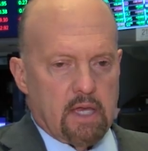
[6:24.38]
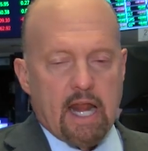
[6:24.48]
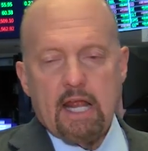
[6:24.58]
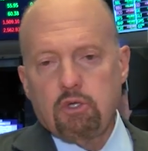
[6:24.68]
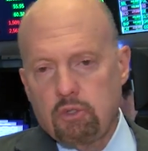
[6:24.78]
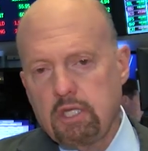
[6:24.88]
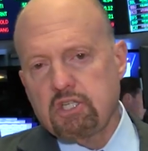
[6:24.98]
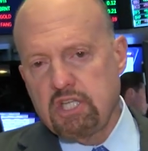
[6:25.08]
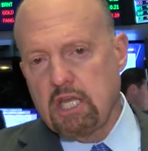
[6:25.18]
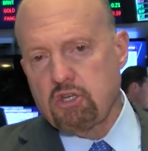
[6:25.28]
And I do
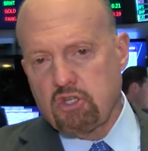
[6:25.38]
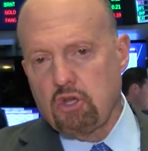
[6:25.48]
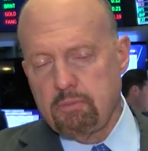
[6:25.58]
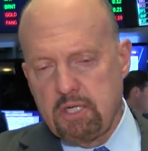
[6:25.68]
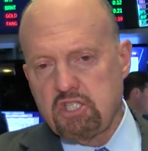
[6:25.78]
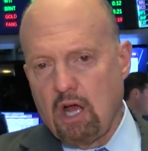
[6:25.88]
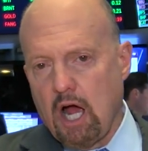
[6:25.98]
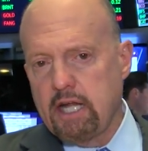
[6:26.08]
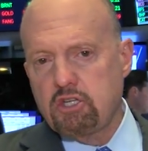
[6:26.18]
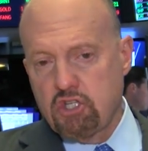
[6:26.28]
think Zeke is going to be
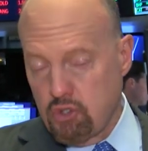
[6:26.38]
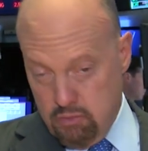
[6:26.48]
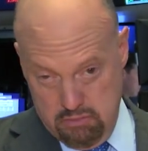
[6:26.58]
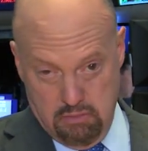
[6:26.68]
signed soon.